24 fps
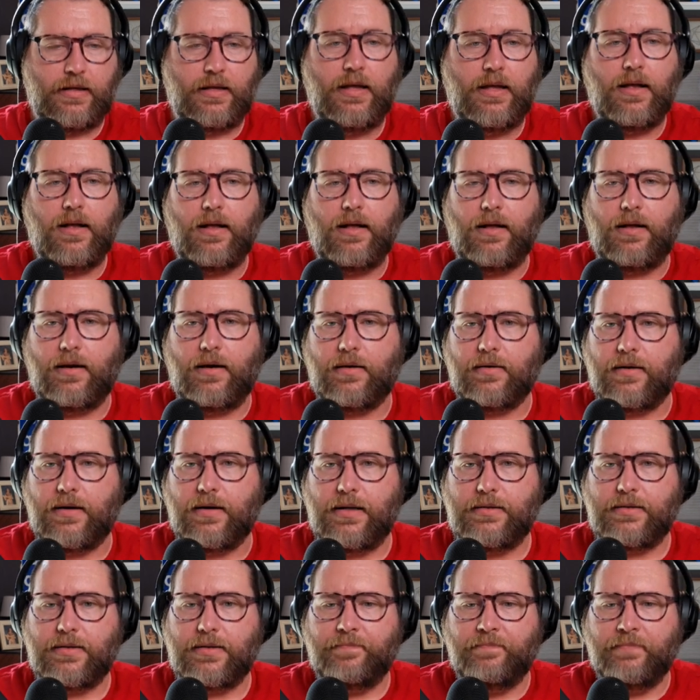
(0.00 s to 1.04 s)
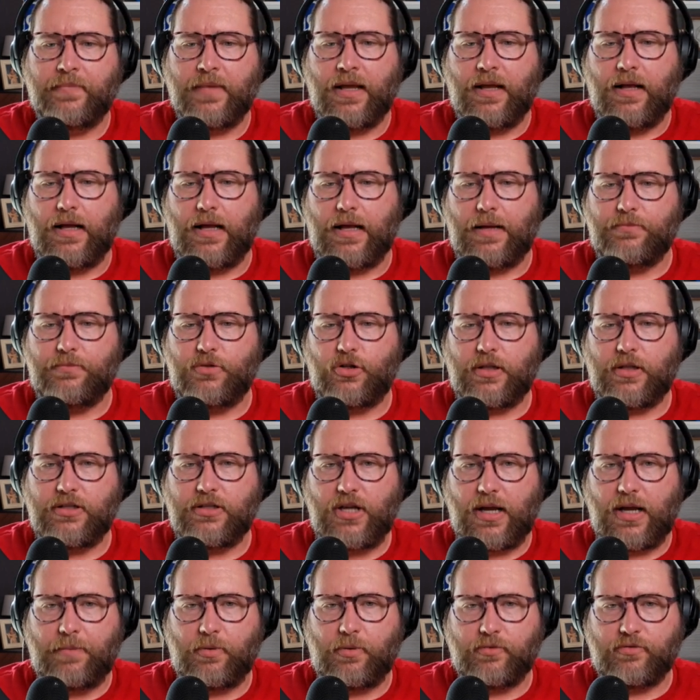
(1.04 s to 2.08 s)
All right. So let's
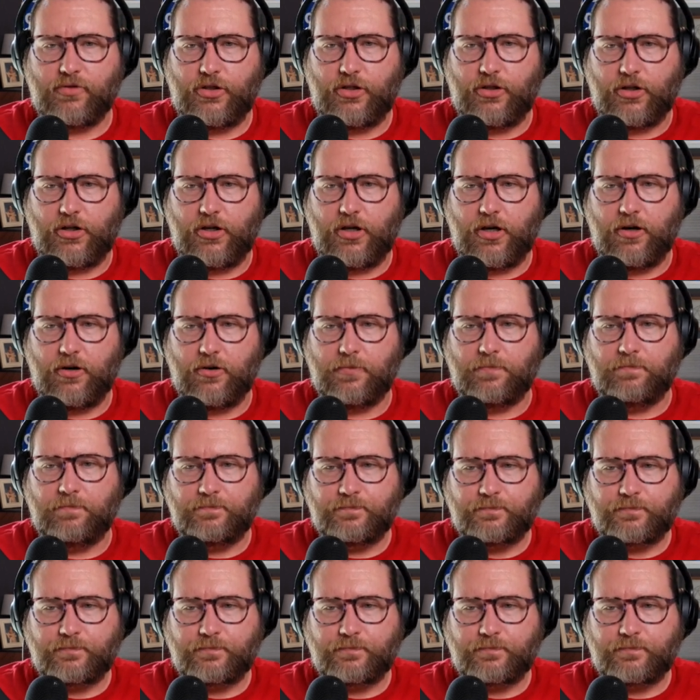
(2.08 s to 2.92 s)
hop over to the code.